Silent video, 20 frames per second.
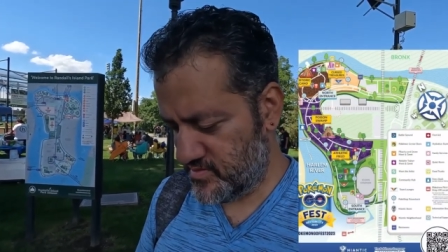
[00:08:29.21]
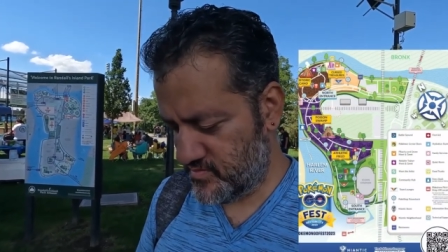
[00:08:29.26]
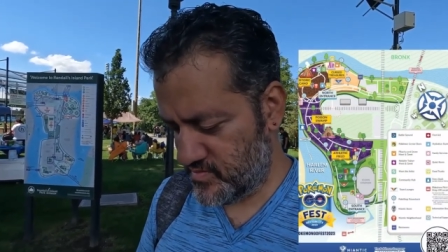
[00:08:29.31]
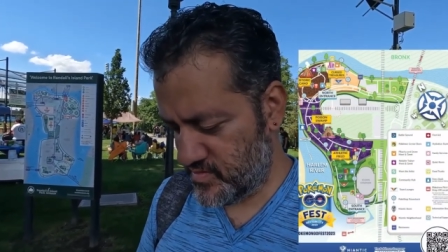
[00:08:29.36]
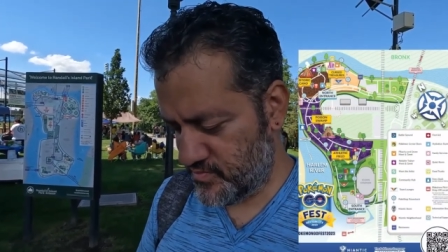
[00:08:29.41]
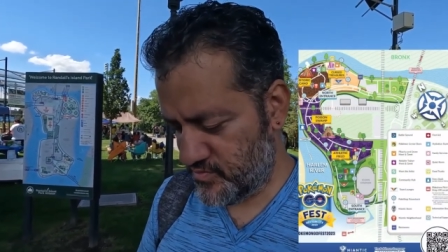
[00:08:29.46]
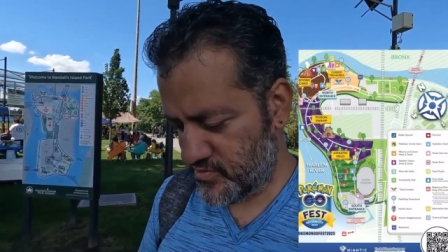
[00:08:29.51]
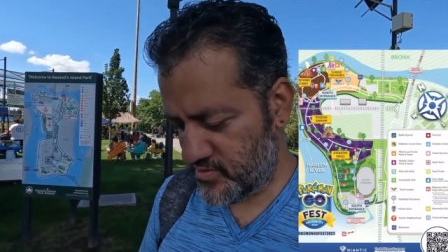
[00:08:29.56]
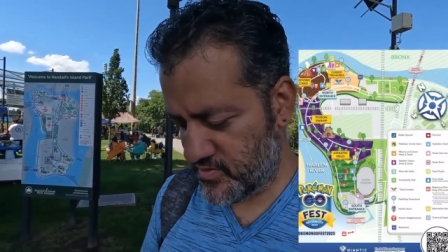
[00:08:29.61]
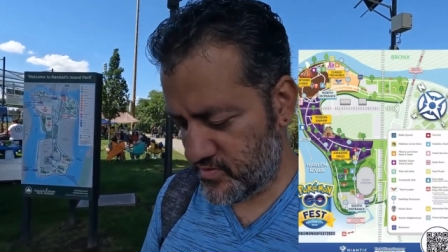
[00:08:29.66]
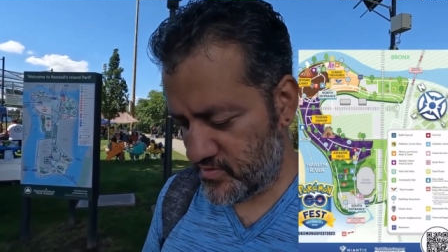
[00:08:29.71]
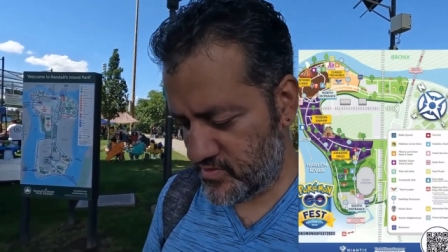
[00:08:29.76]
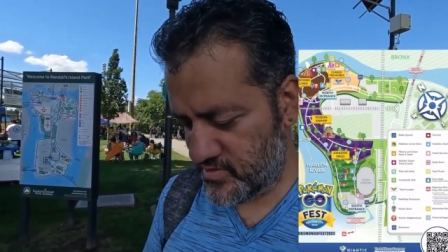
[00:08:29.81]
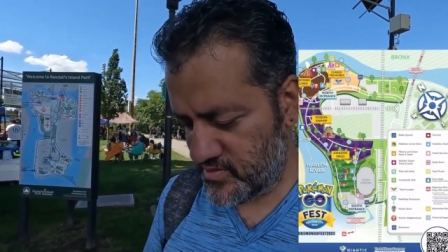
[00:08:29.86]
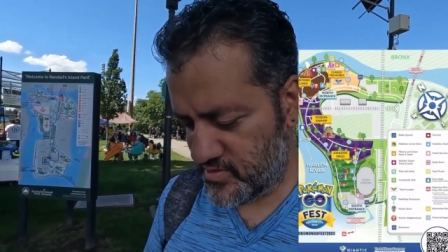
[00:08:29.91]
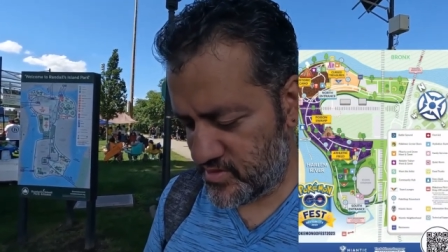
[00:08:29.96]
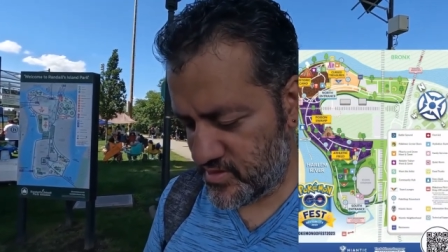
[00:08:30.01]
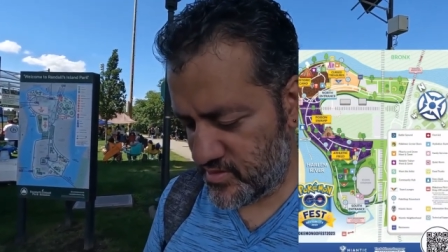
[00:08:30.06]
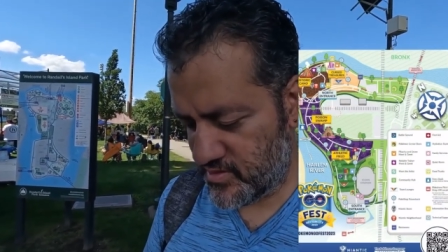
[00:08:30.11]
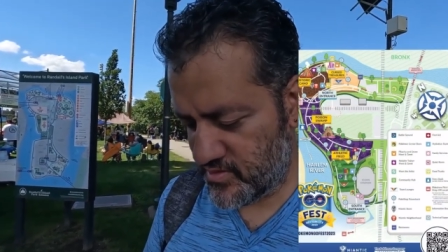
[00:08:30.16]
I'm gonna put
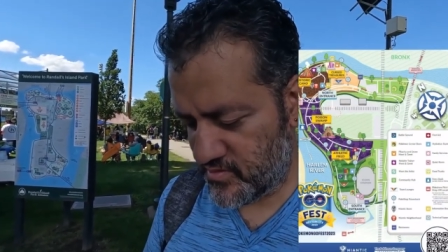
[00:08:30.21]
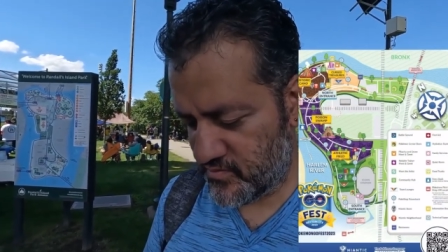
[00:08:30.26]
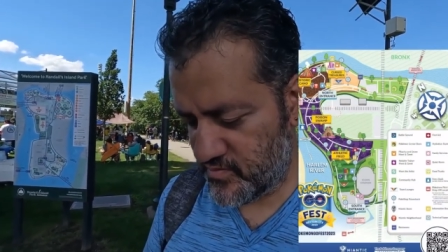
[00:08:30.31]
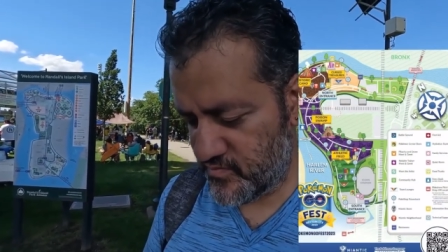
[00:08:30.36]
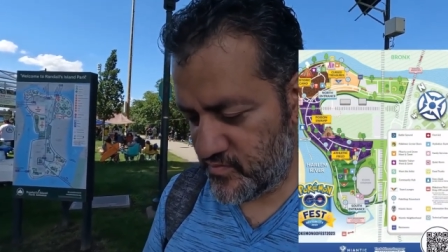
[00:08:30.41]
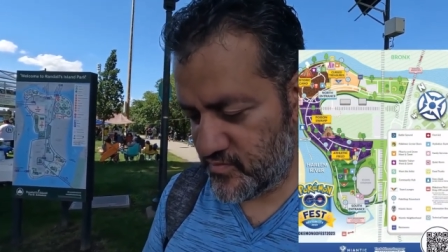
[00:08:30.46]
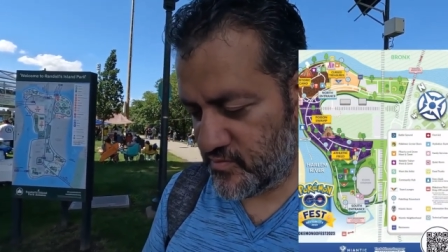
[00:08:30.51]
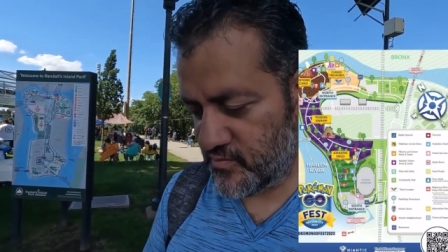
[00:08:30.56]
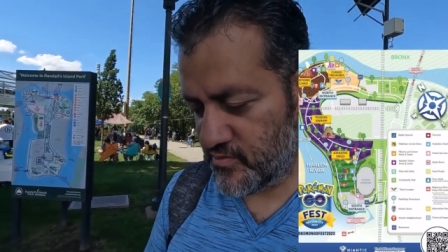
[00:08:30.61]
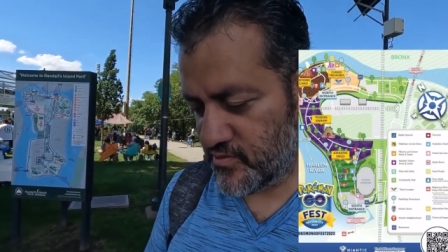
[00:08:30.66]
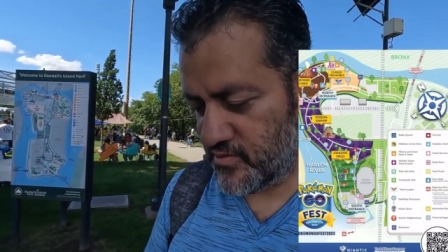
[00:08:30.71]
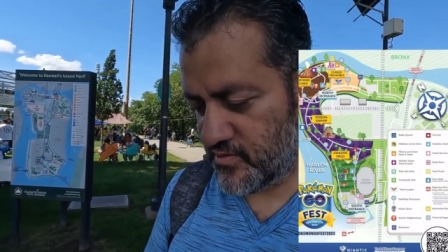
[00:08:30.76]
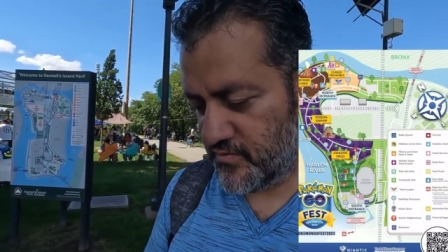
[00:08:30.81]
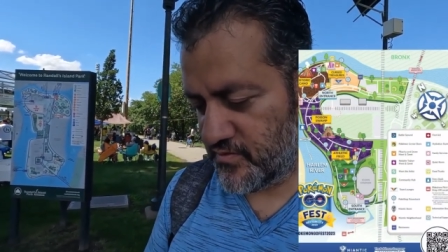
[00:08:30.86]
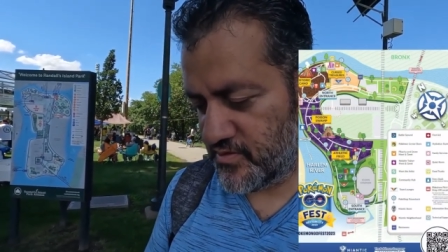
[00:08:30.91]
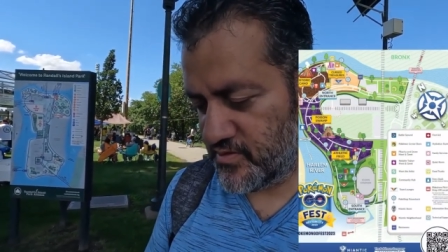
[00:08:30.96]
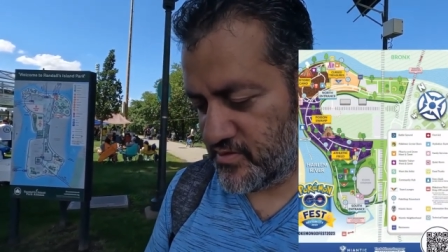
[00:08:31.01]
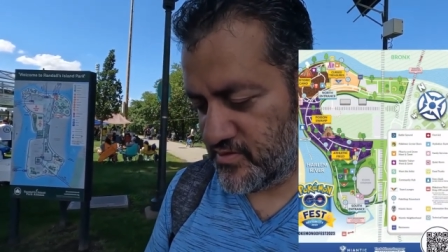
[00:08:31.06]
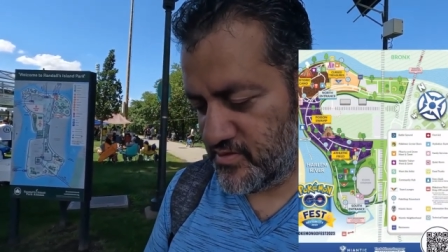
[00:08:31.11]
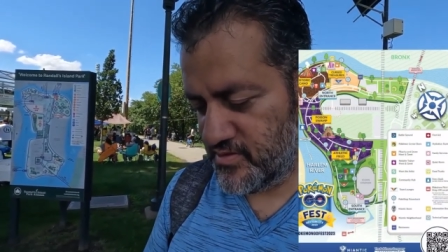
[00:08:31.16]
it, just take a screen recording
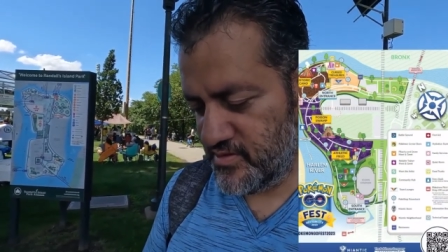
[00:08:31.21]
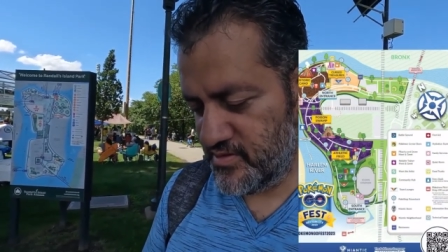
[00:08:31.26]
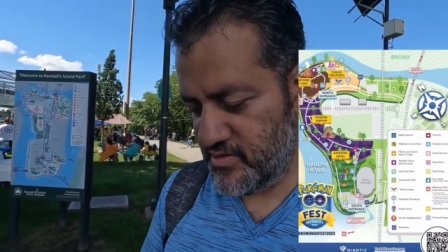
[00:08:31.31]
of it.